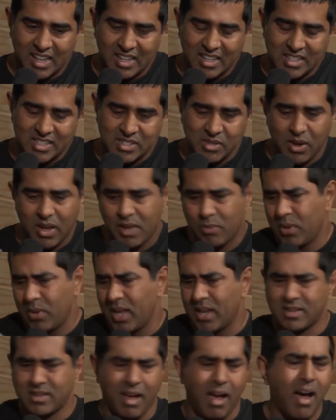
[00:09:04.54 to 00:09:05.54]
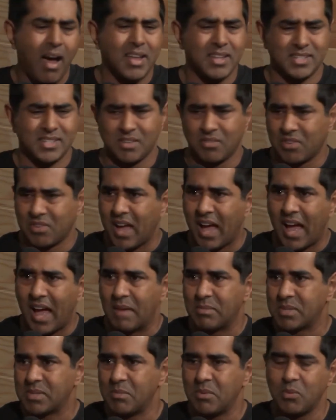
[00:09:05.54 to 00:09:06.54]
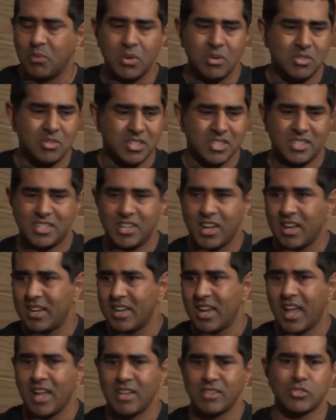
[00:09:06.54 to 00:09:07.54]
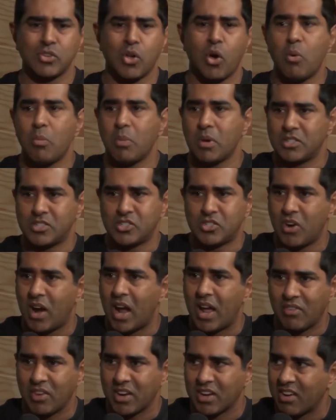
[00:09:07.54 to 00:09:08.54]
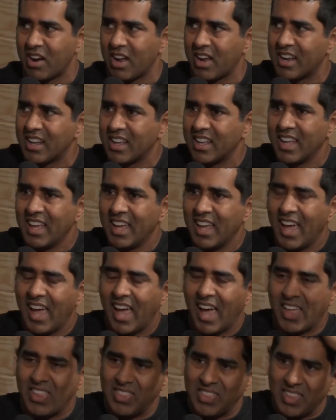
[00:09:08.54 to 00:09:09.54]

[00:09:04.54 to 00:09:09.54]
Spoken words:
so we had tons of cops. I mean, we were just shutting down so much traffic, right? And